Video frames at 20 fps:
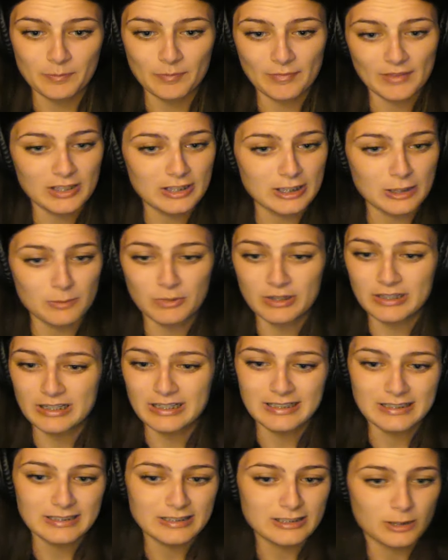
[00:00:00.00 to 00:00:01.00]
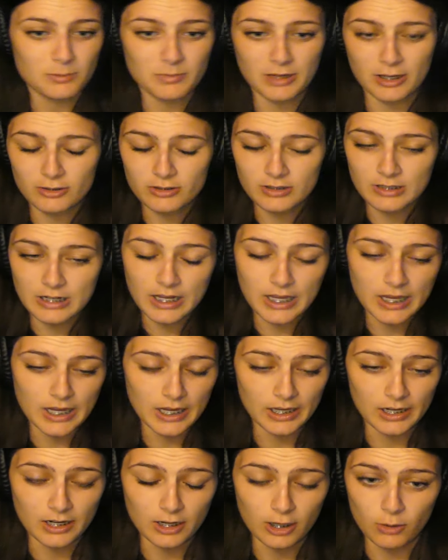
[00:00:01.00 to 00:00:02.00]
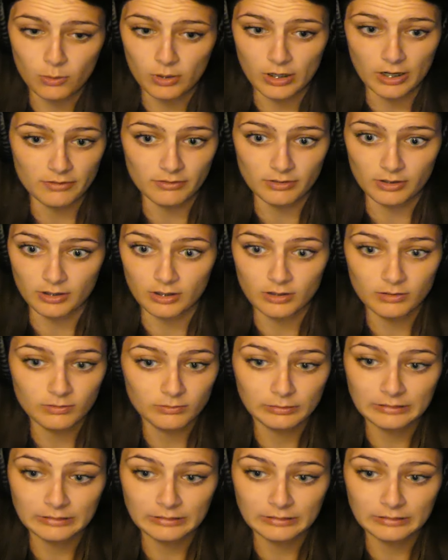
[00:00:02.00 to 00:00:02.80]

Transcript: And someone didn't somehow sneak in or whatever.